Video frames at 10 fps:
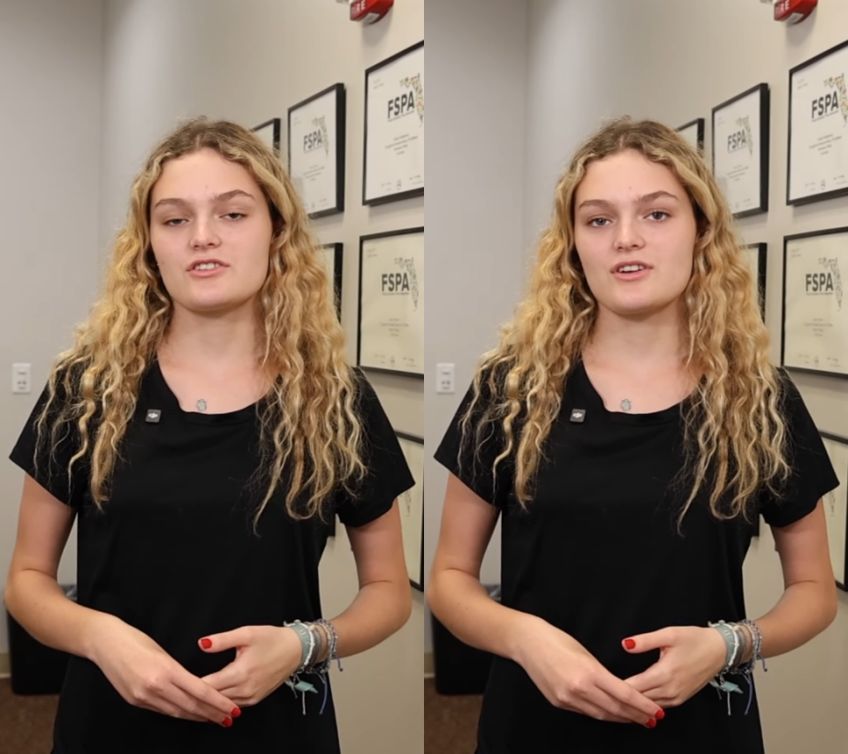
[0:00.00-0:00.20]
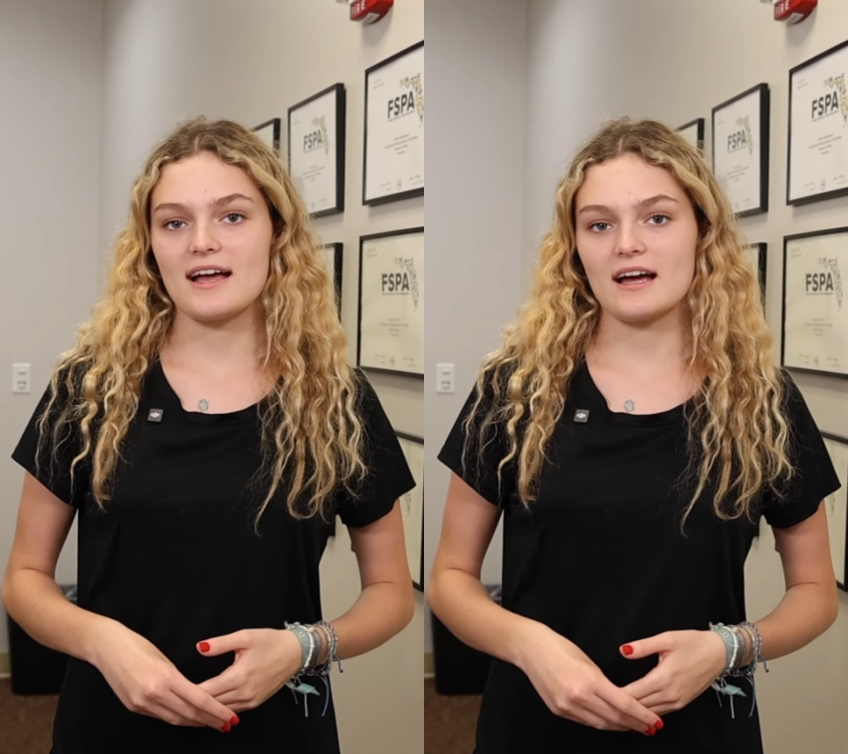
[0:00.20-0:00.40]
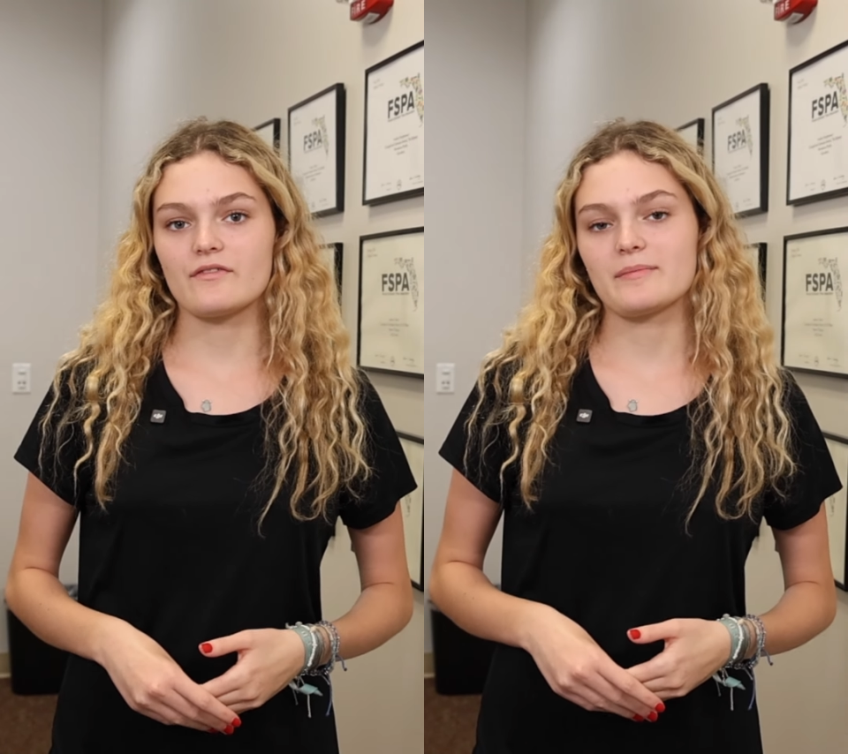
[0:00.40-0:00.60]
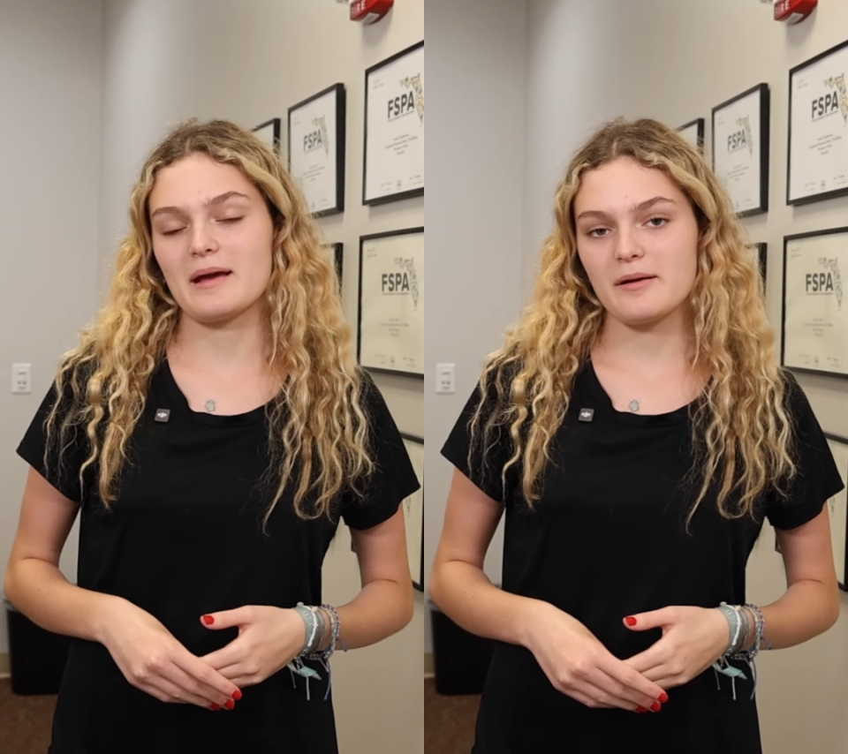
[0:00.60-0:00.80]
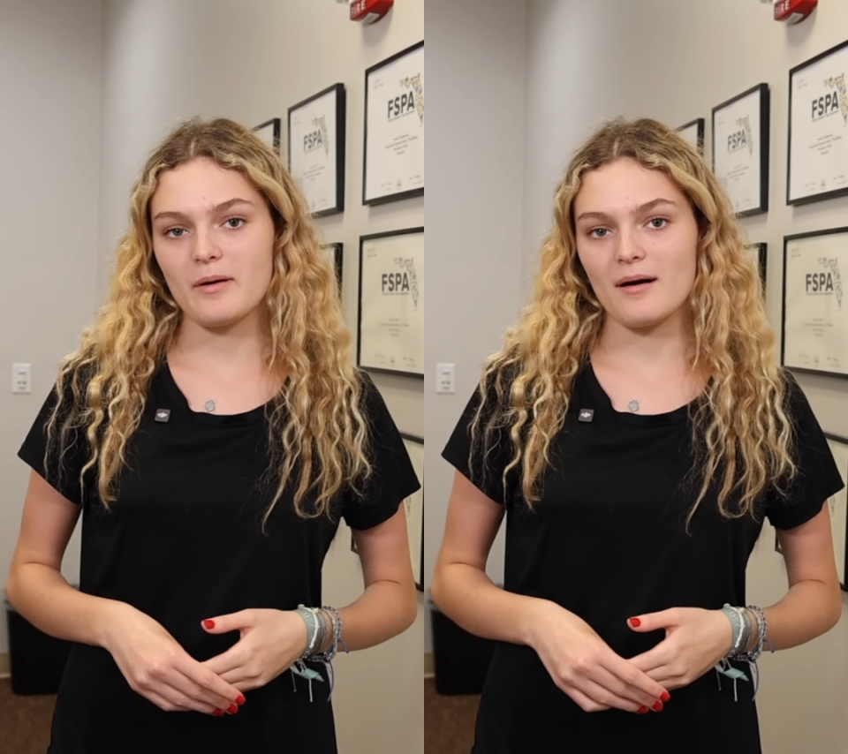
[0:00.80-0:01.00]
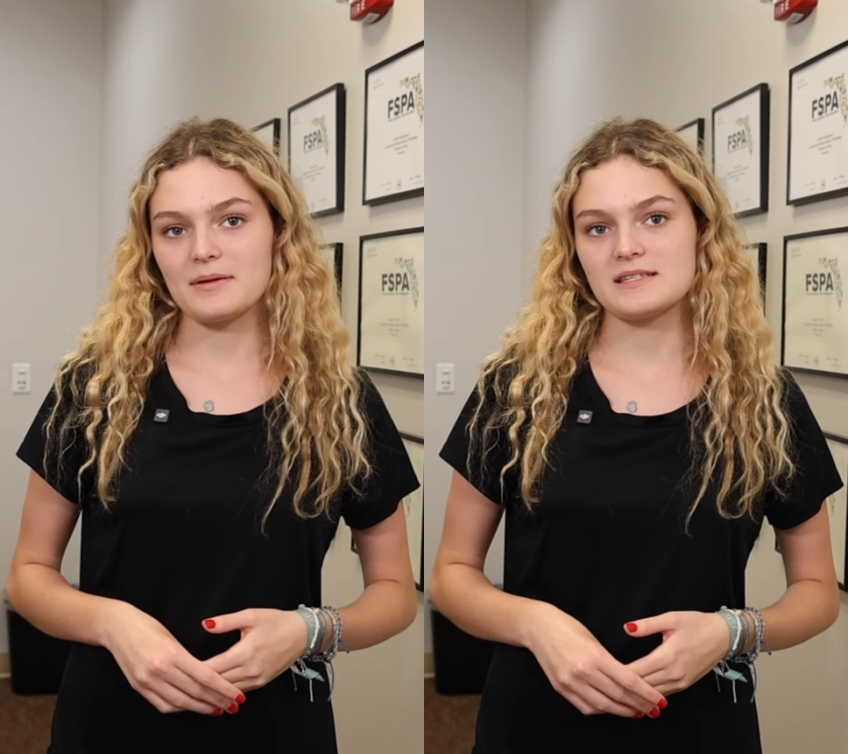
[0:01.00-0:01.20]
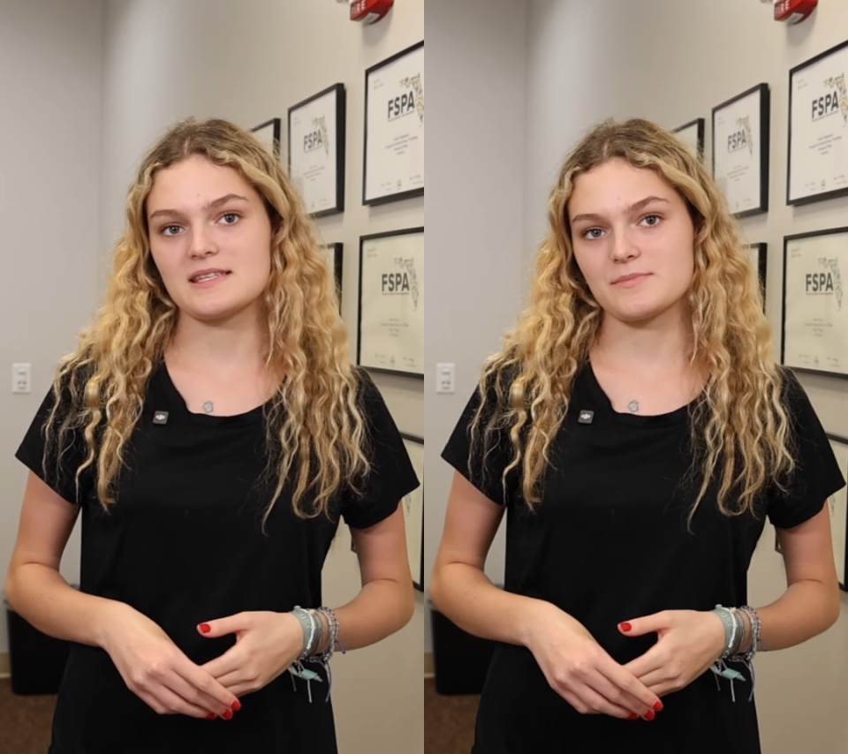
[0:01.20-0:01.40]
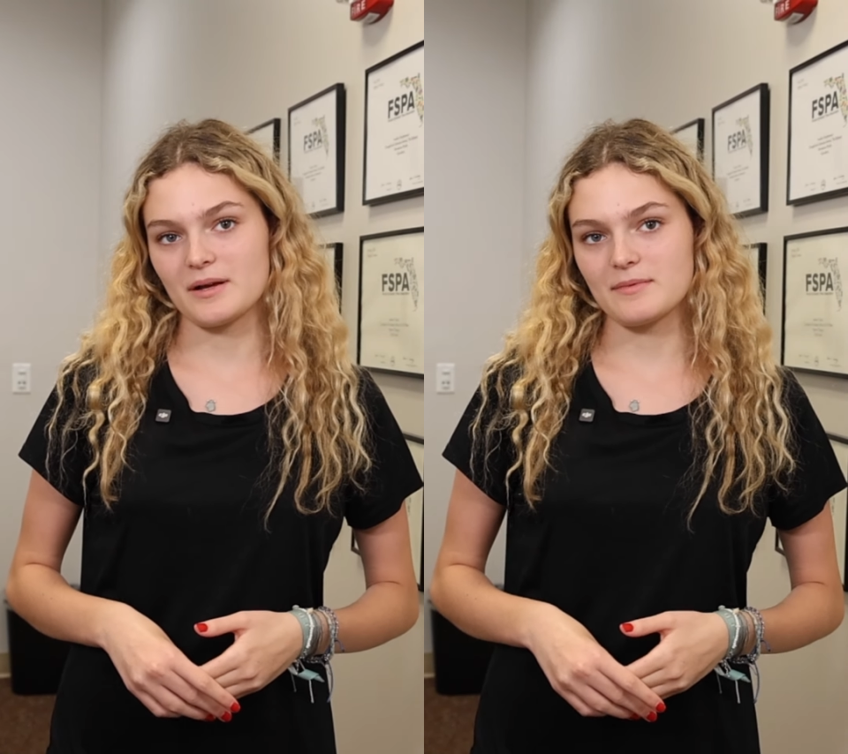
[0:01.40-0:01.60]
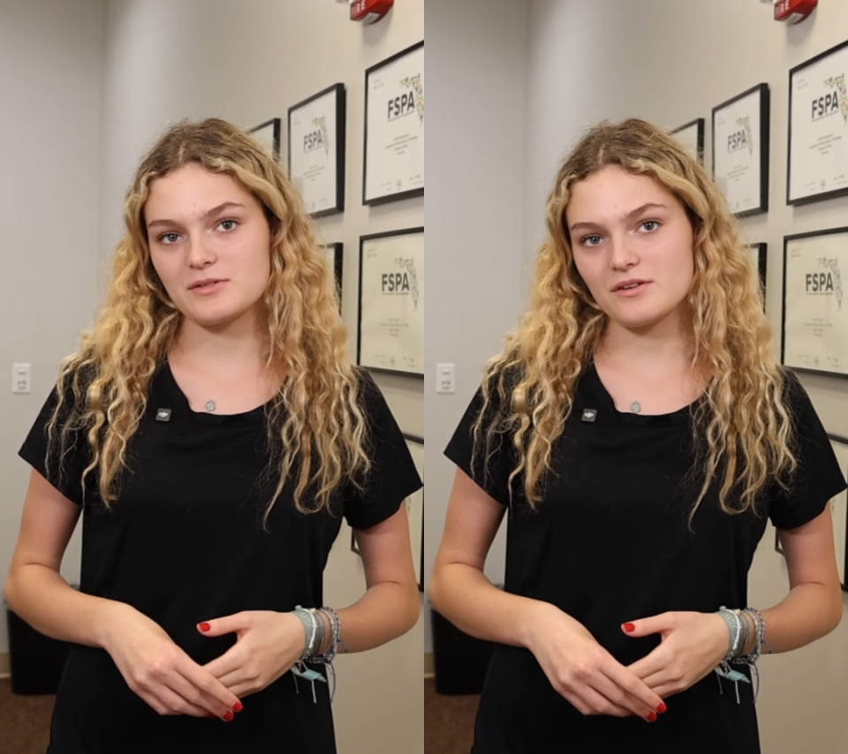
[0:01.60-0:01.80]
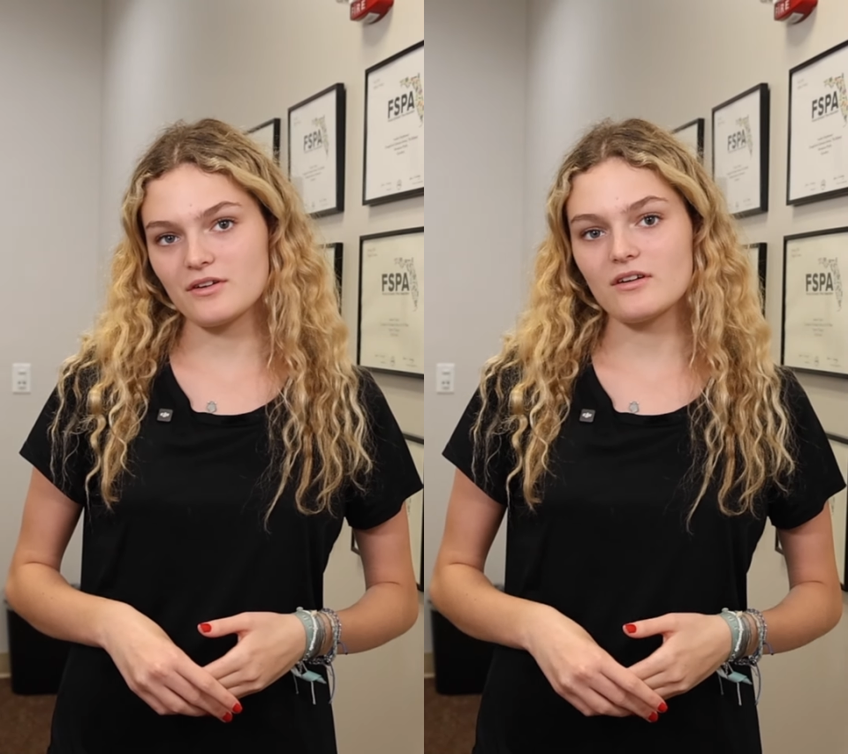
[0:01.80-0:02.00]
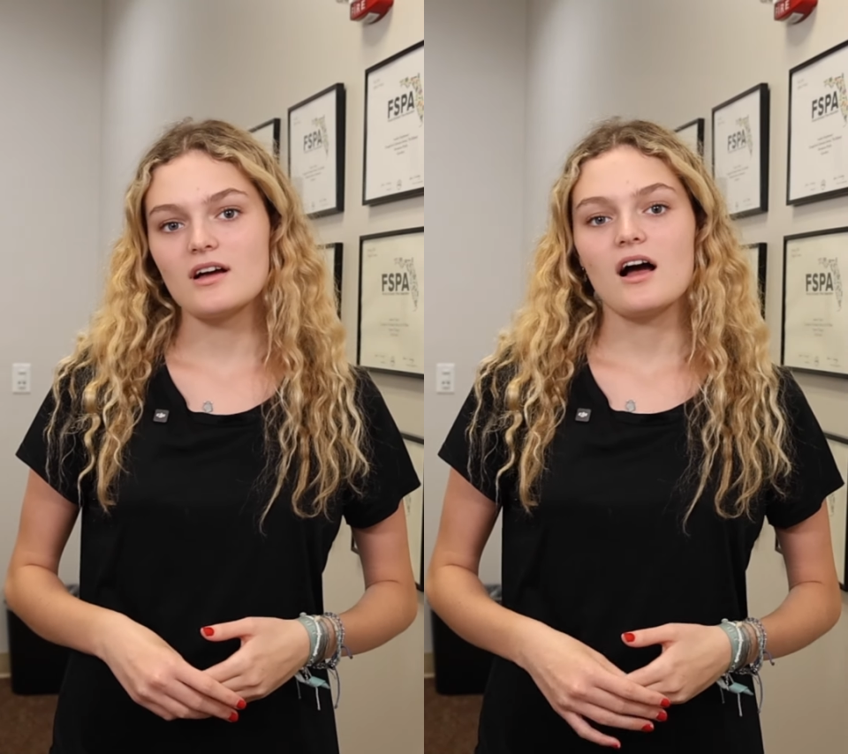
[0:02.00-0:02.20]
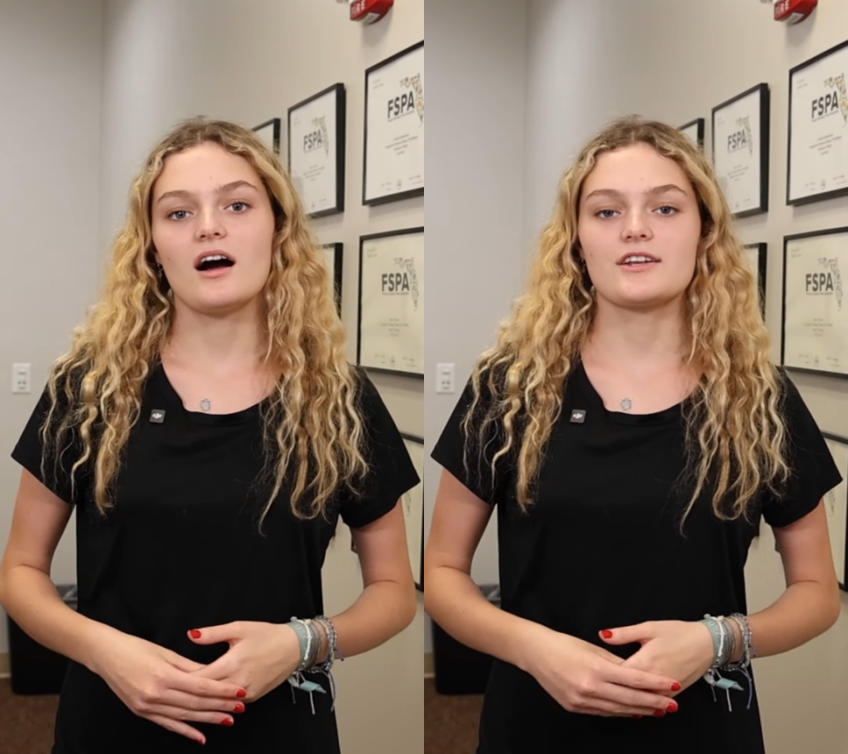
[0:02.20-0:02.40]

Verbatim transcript: in trying out for Mary Poppins the Spring Musical,